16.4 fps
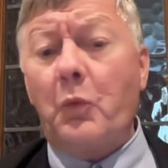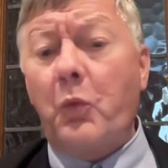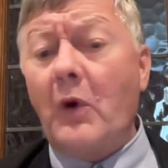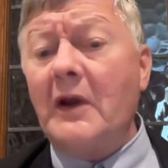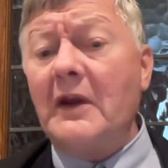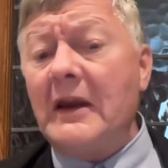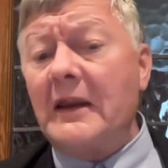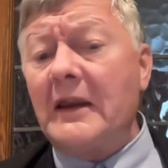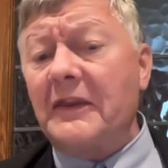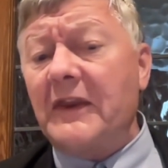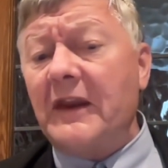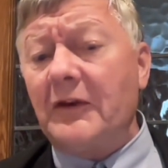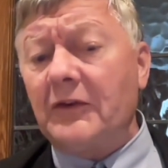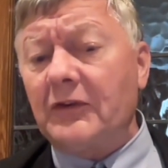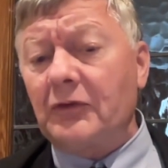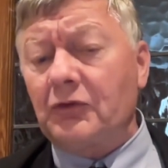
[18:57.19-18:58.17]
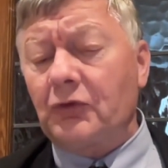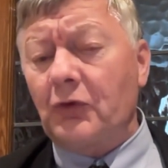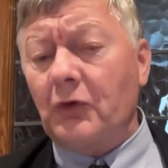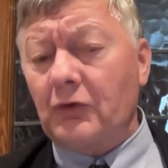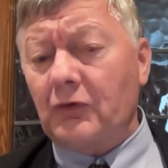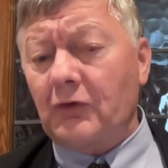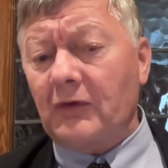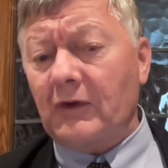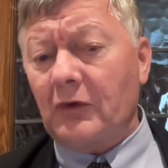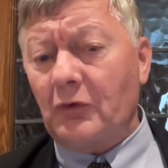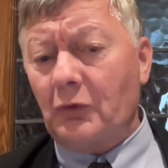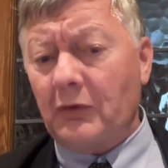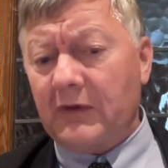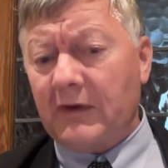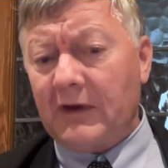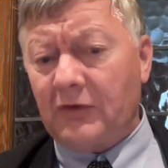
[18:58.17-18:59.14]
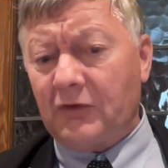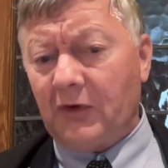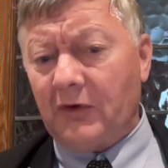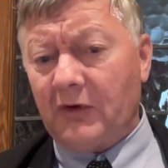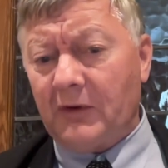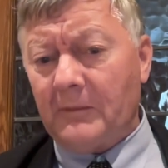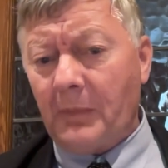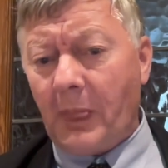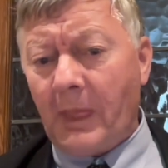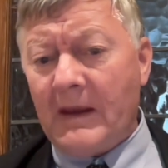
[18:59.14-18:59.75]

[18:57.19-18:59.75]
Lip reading: 1,000 churches in northern Nigeria.